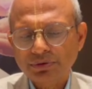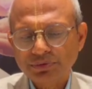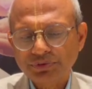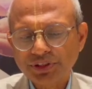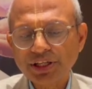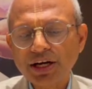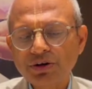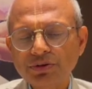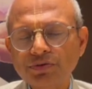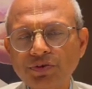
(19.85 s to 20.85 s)
figure
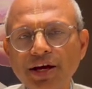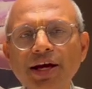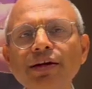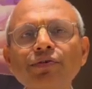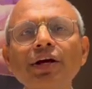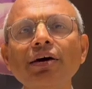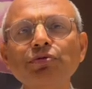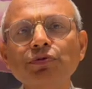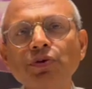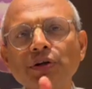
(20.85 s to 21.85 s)
out where we have
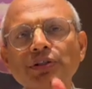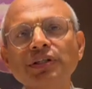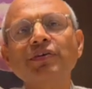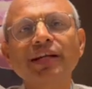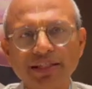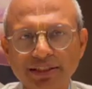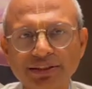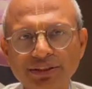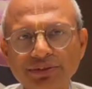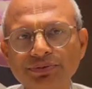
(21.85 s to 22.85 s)
to focus our
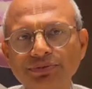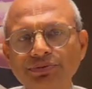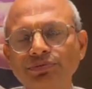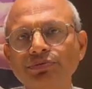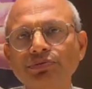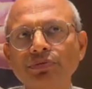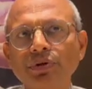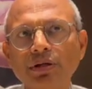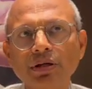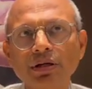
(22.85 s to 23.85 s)
energy.
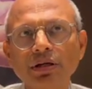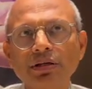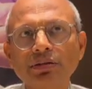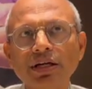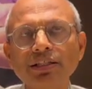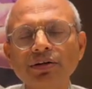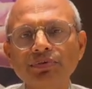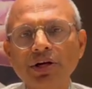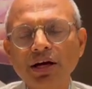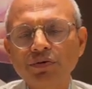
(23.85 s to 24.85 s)
So as of
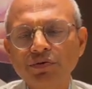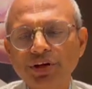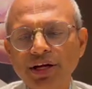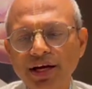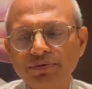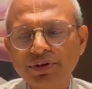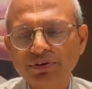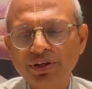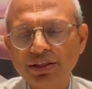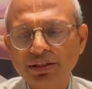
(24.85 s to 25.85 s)
now, we have
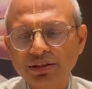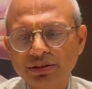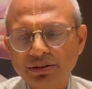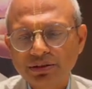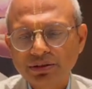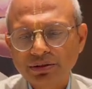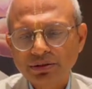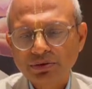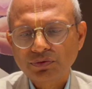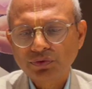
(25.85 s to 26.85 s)
given
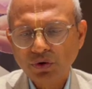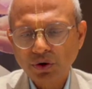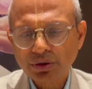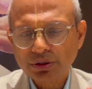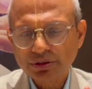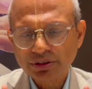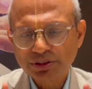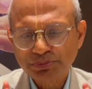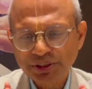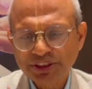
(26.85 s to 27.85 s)
four
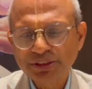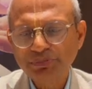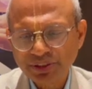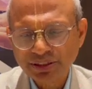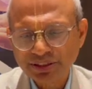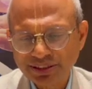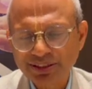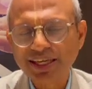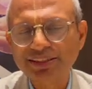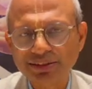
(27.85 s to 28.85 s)
specific
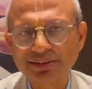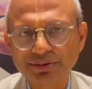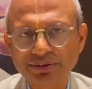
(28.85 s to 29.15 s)
directions.